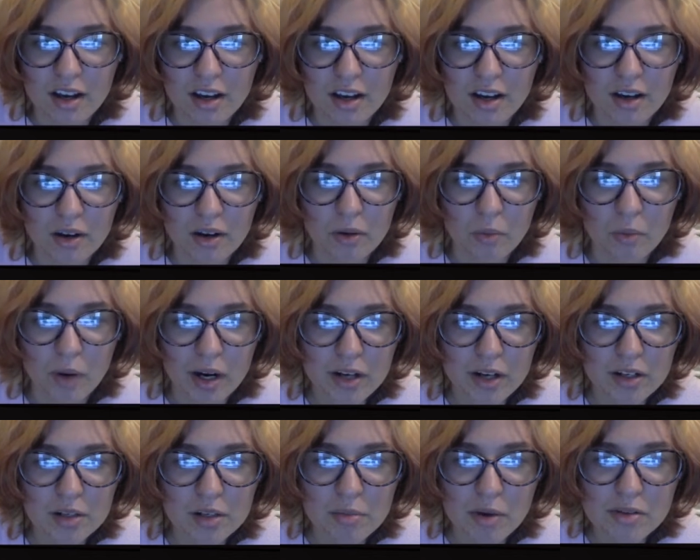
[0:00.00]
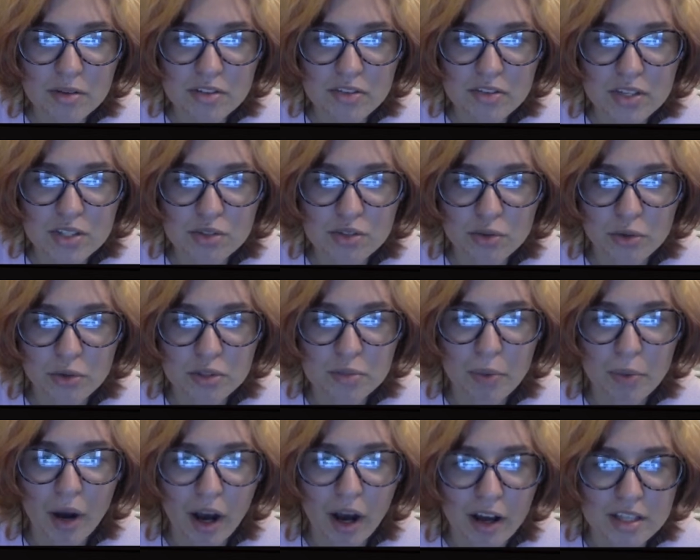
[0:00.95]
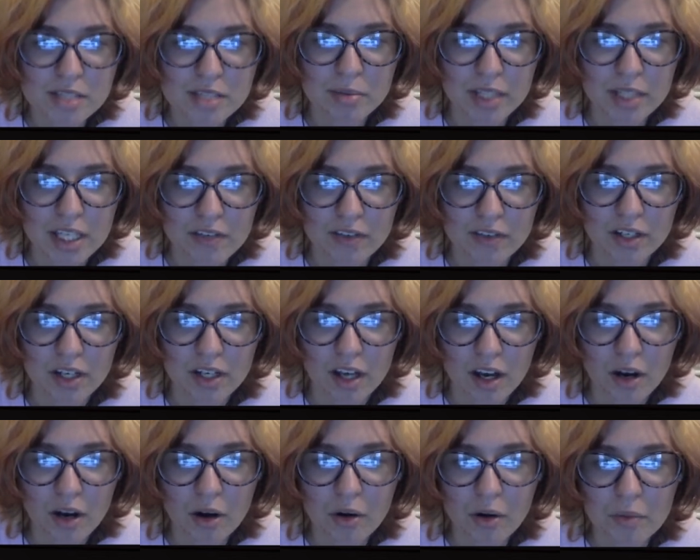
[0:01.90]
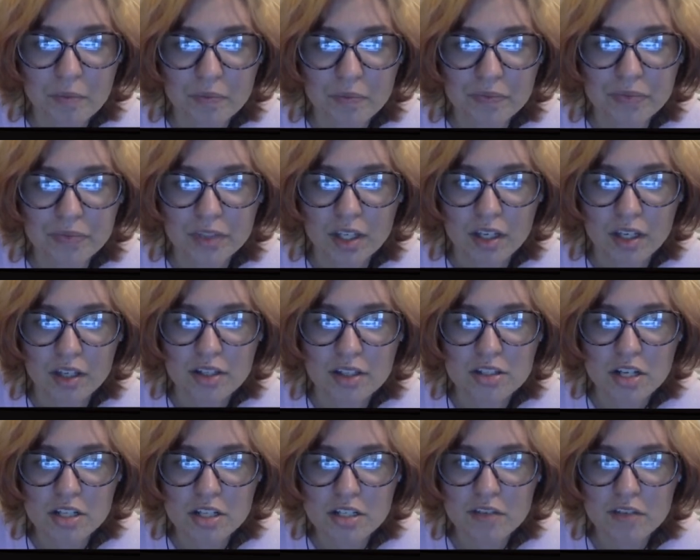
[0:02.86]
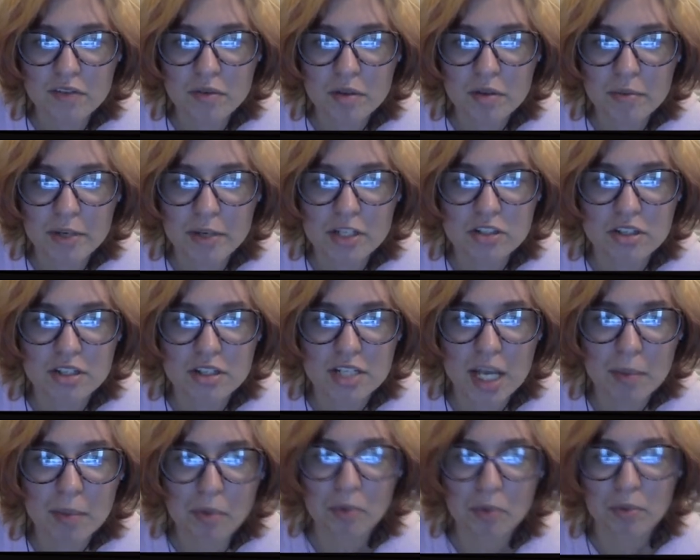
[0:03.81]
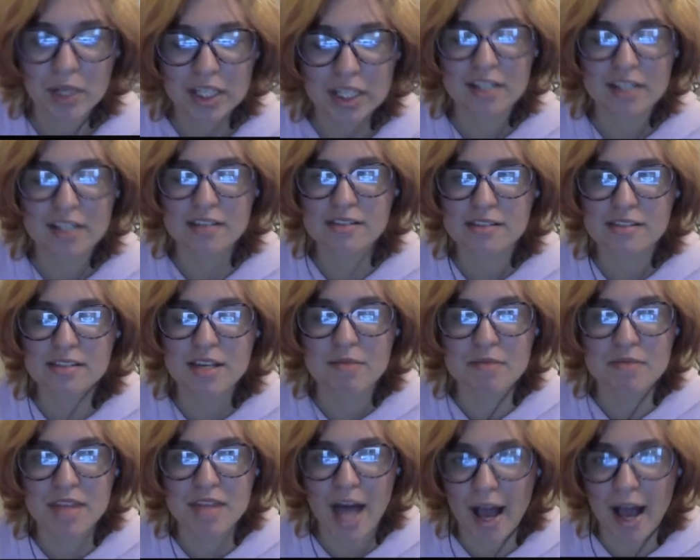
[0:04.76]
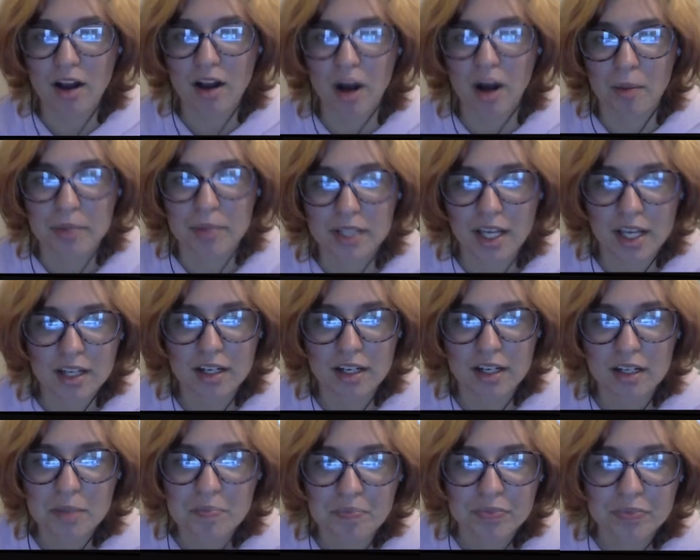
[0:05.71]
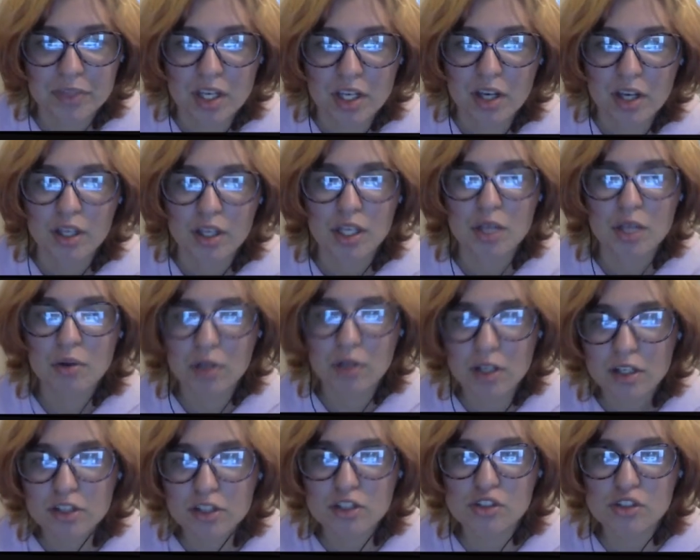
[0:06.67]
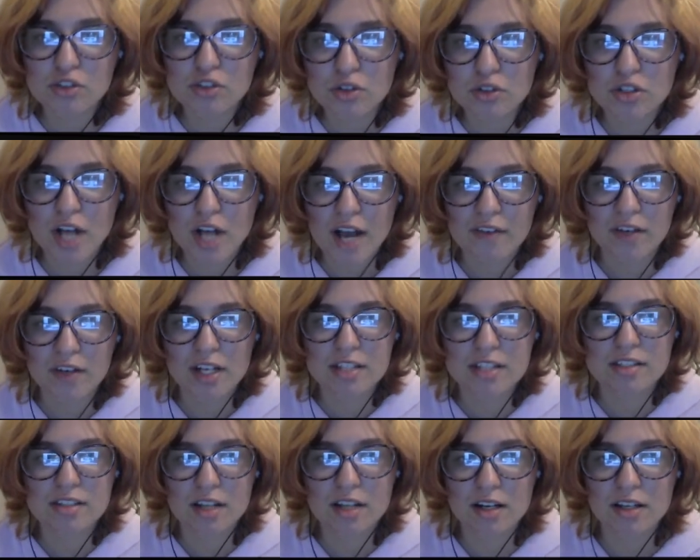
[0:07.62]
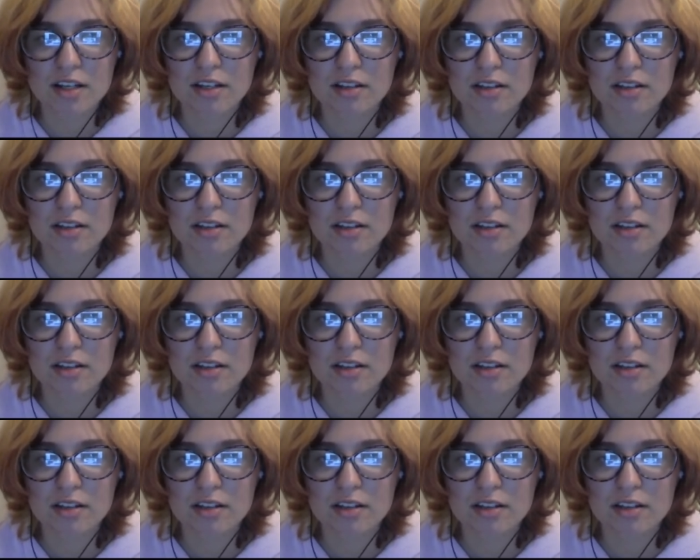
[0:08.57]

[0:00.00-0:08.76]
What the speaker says: Where could most of these screws possibly even go? Judging from the picture, the table really doesn't seem that complicated. You look at the screwdriver and study